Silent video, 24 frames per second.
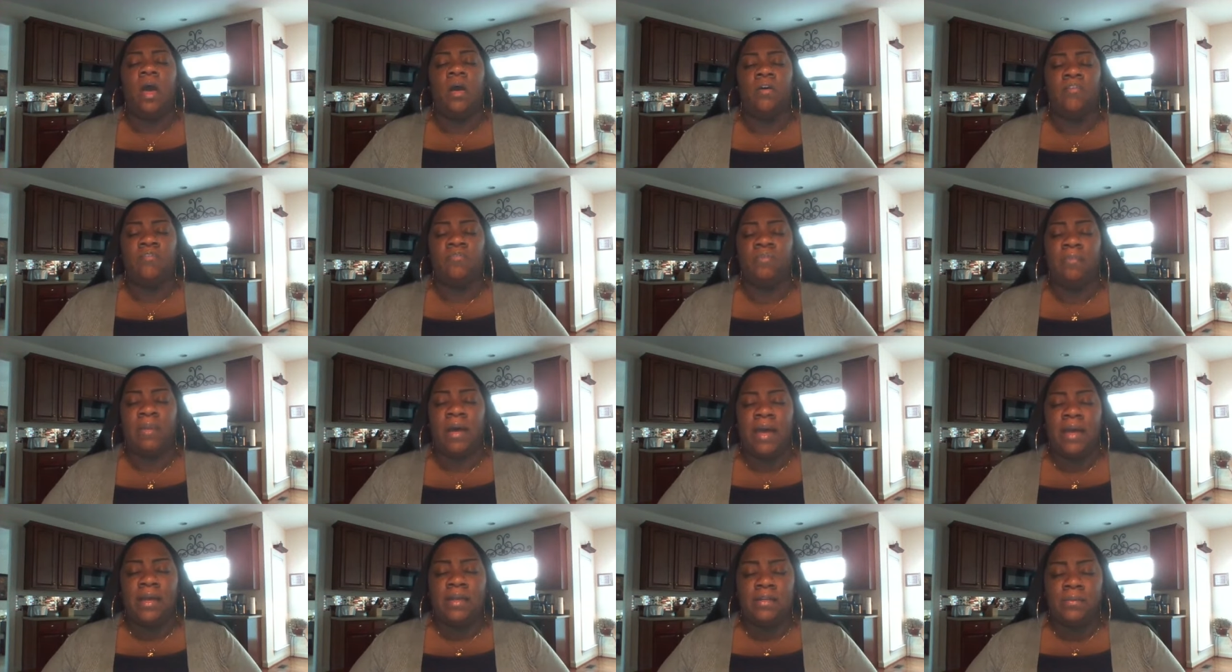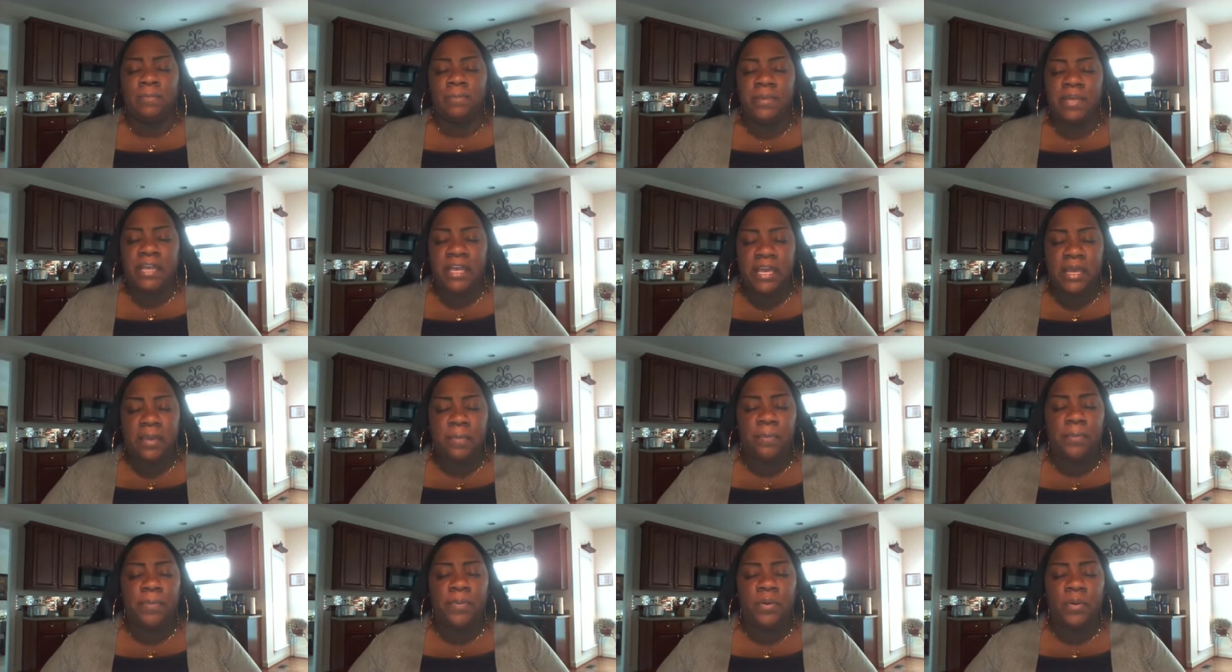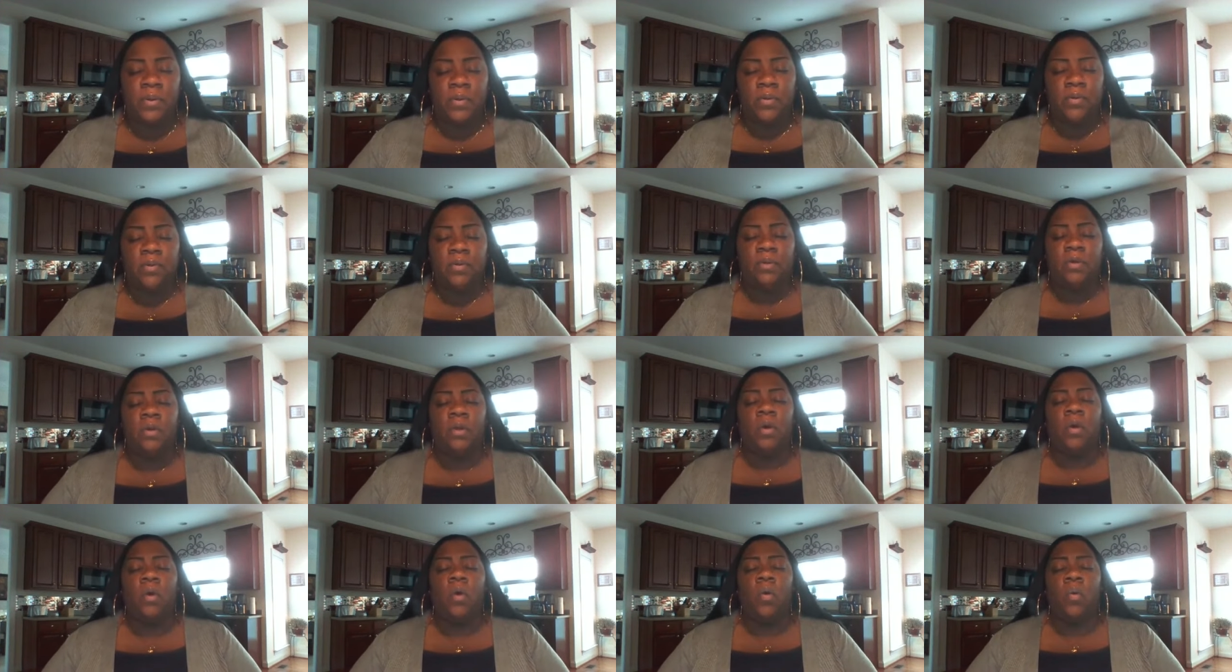of my people
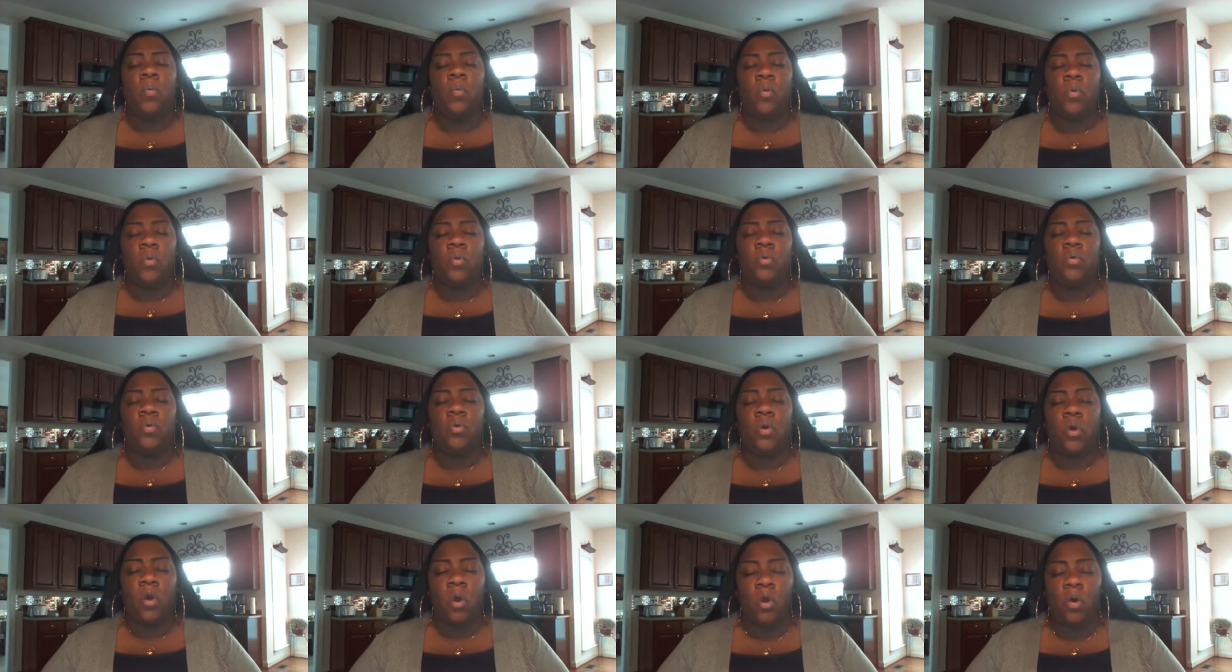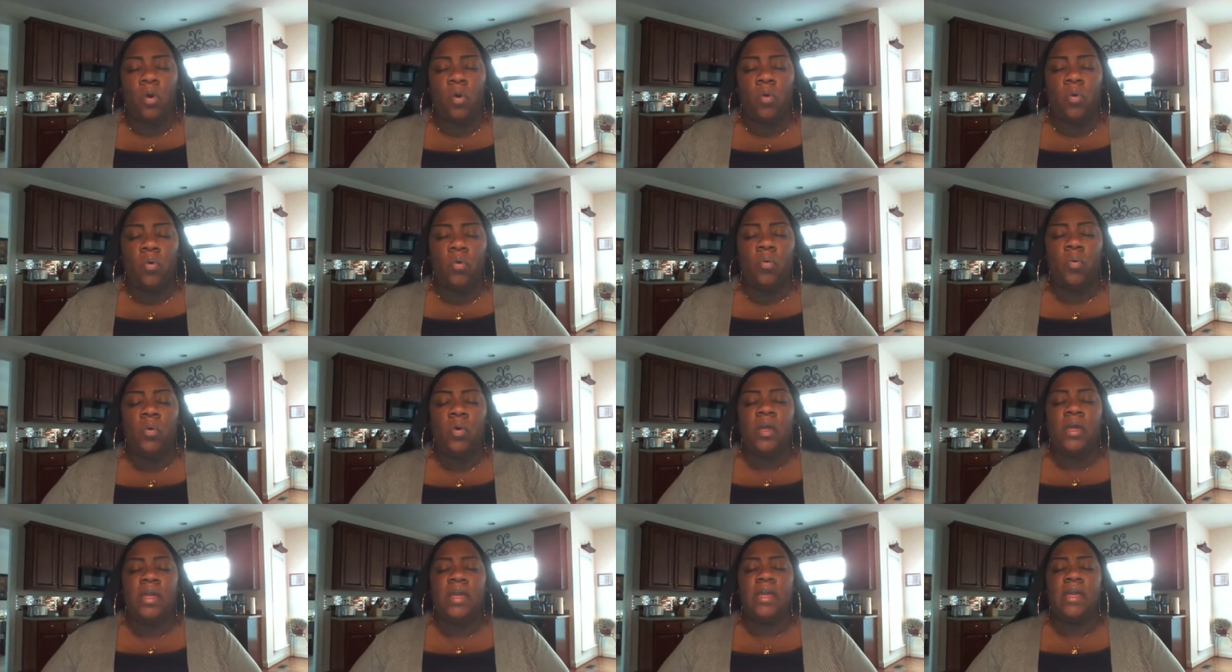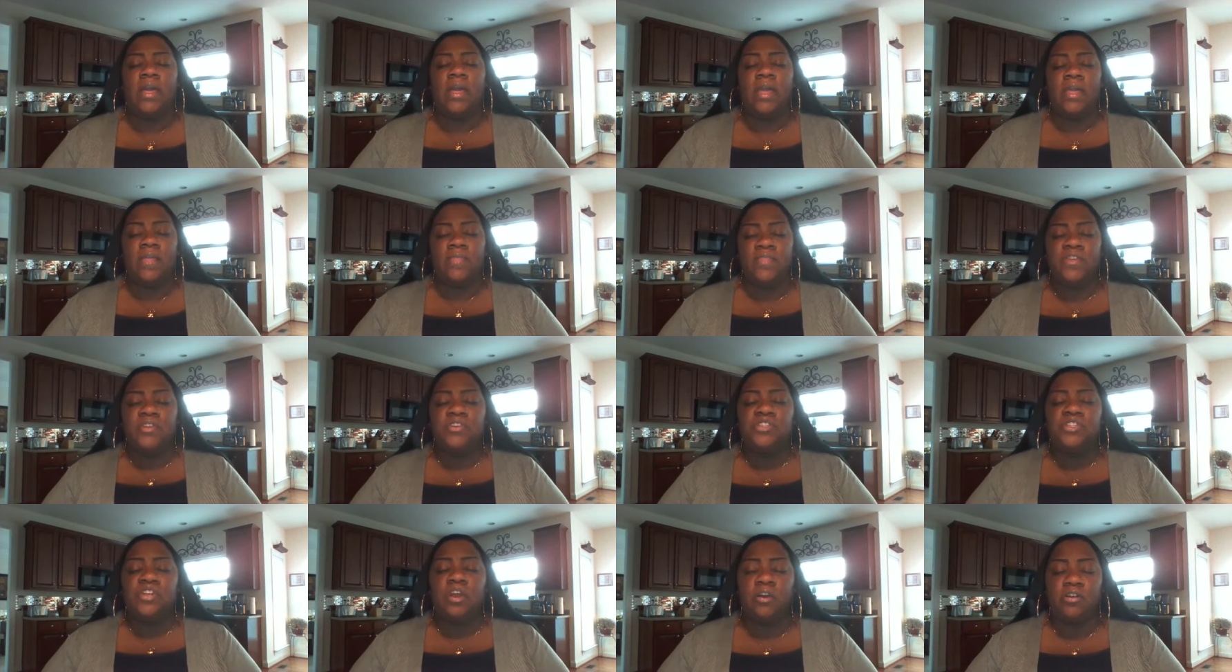will go in
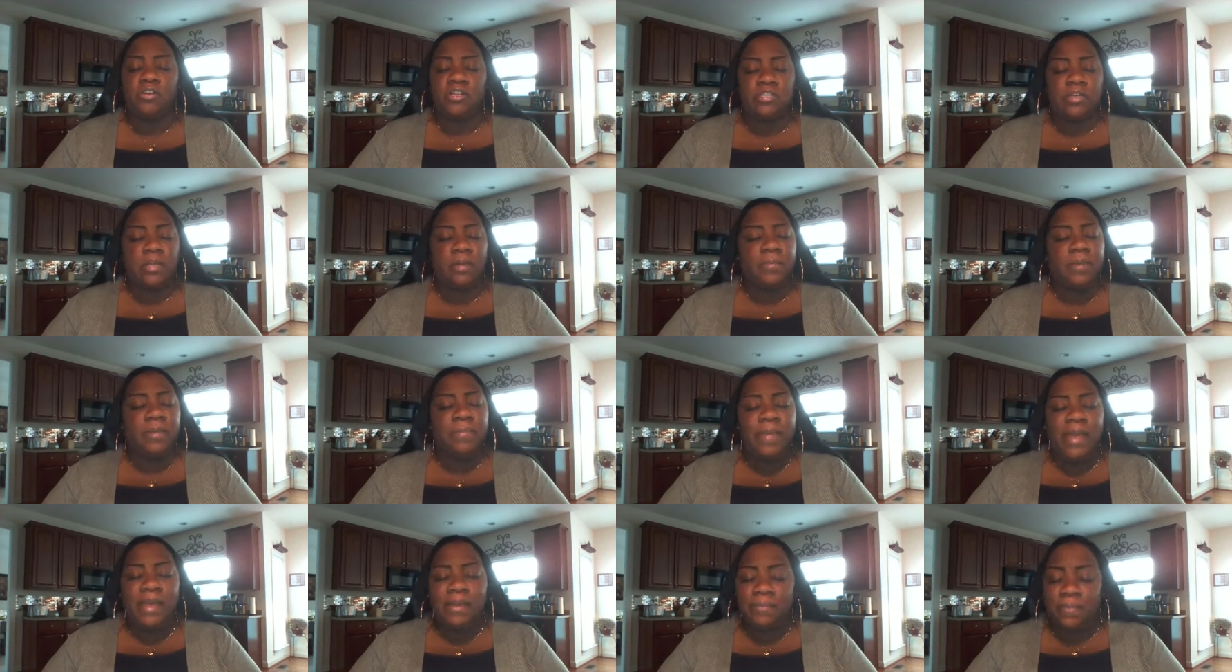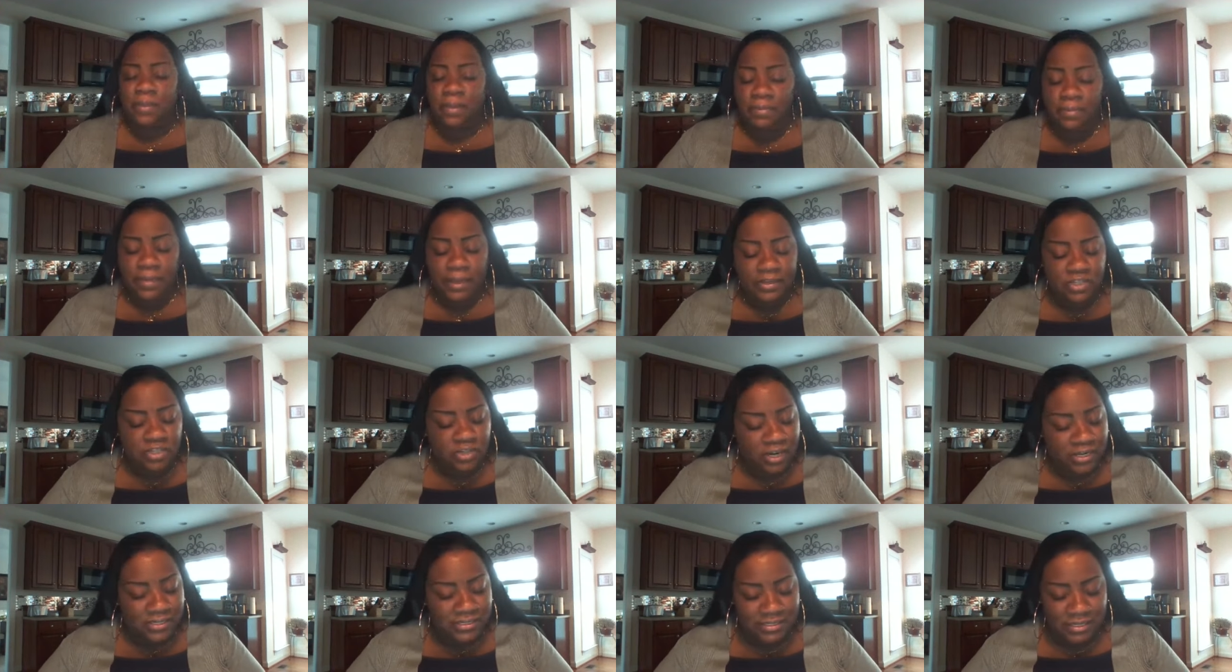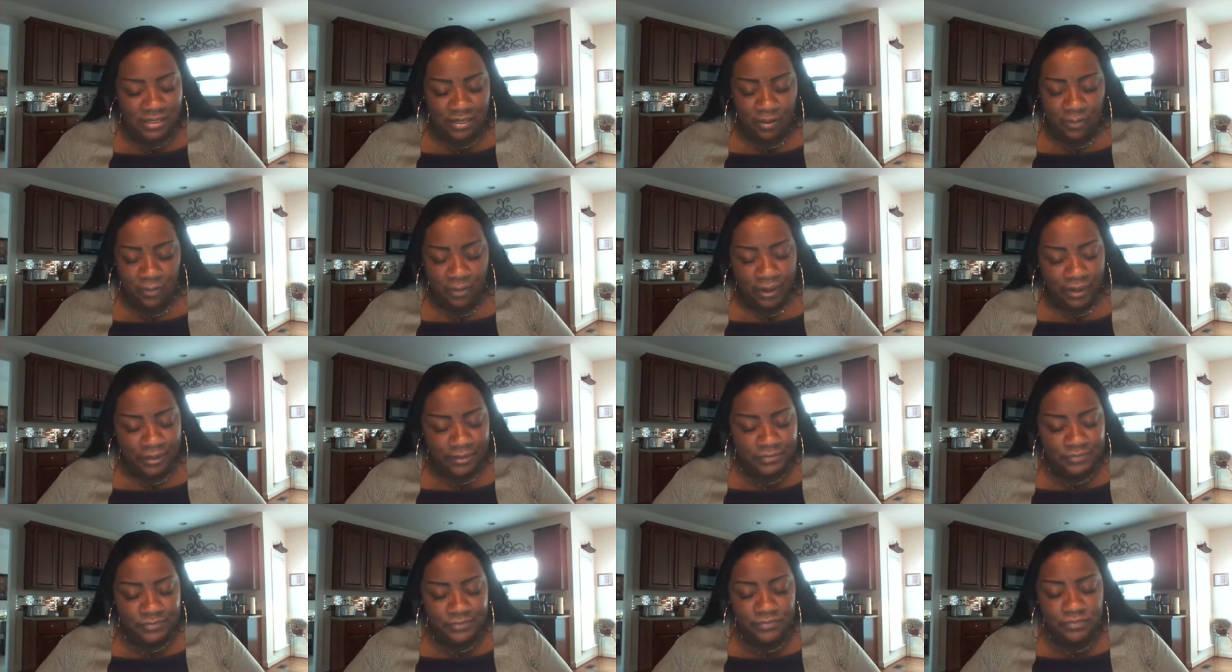the church. Let me make sure I say that
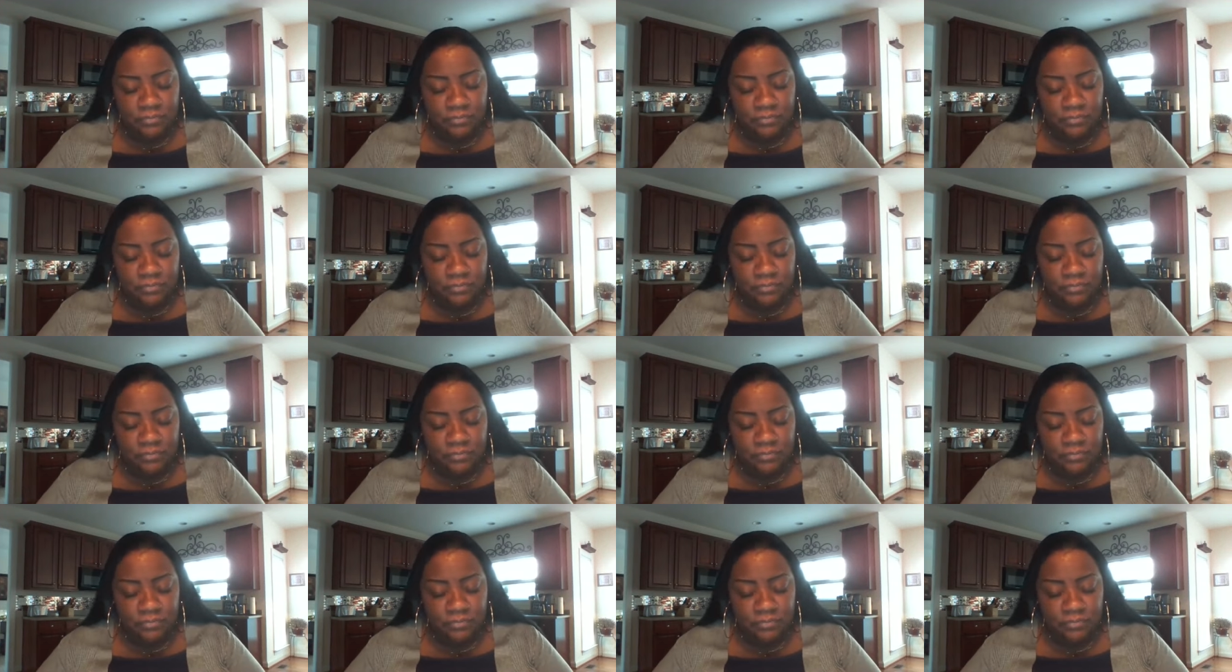right.